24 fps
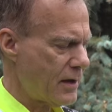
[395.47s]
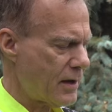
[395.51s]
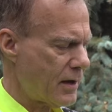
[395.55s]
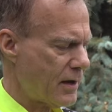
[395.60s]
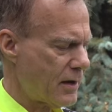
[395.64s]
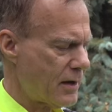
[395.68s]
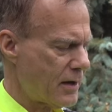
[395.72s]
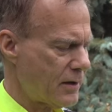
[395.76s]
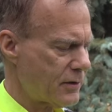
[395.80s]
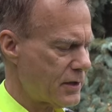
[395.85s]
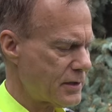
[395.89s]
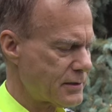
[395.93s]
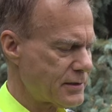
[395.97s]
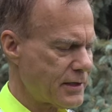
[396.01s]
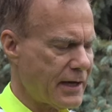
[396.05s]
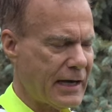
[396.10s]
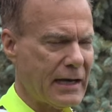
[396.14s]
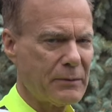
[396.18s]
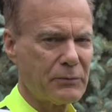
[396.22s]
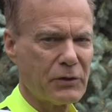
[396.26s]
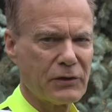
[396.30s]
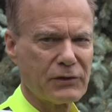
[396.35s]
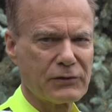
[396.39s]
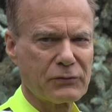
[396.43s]
The
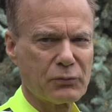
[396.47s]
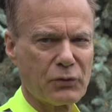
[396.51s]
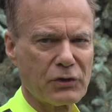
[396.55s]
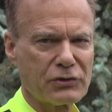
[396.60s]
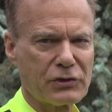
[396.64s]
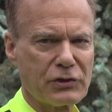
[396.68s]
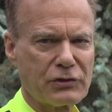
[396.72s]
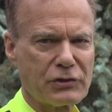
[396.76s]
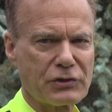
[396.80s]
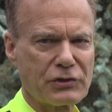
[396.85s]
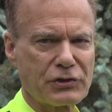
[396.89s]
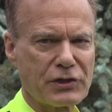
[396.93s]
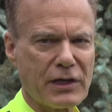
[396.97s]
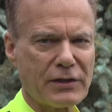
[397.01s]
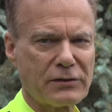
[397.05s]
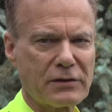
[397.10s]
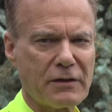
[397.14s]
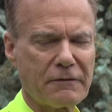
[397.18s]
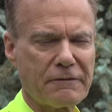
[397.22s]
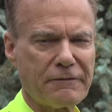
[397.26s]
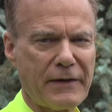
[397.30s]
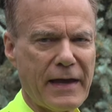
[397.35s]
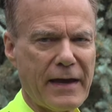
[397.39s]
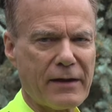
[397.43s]
timers will shut
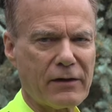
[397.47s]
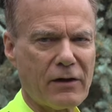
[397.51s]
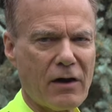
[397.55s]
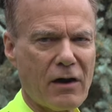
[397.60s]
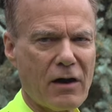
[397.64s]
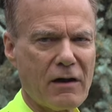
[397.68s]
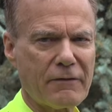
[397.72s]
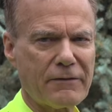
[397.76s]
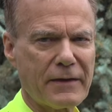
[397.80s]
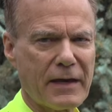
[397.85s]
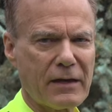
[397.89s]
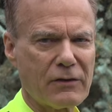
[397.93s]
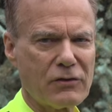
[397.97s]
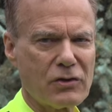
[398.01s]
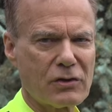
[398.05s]
the fan off.